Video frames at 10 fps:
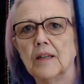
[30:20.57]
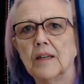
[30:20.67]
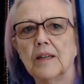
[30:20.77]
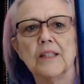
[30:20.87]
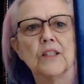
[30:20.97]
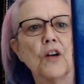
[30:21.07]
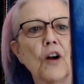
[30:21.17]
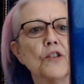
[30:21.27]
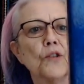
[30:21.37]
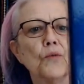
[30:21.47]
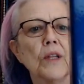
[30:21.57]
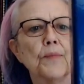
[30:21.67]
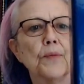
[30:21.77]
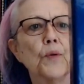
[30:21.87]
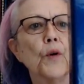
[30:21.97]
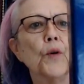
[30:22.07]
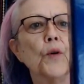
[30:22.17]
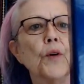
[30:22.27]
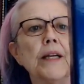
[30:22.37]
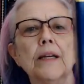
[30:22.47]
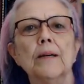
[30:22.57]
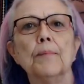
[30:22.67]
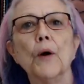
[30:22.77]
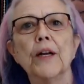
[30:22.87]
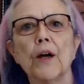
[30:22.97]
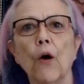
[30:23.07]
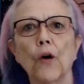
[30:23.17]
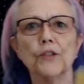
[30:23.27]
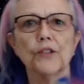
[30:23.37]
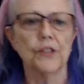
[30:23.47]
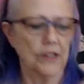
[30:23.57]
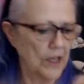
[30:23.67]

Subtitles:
These cards are really pretty cards.